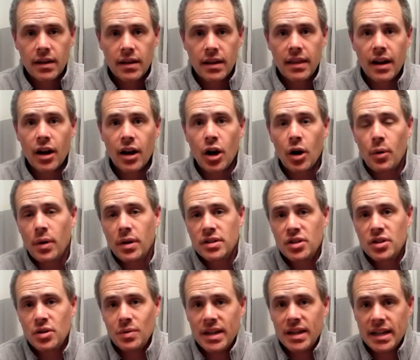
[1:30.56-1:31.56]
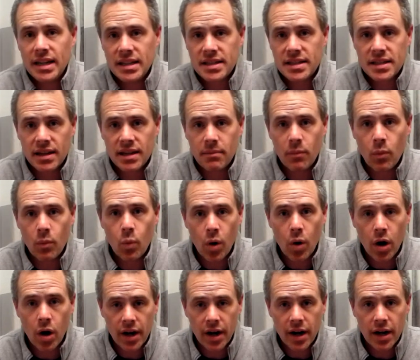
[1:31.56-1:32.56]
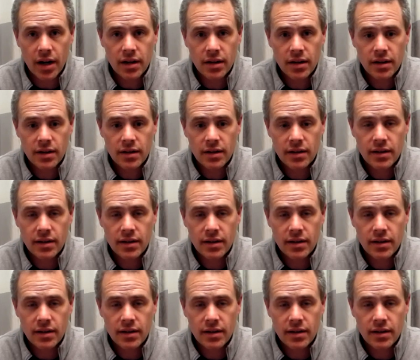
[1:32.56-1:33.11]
They're going to need some water,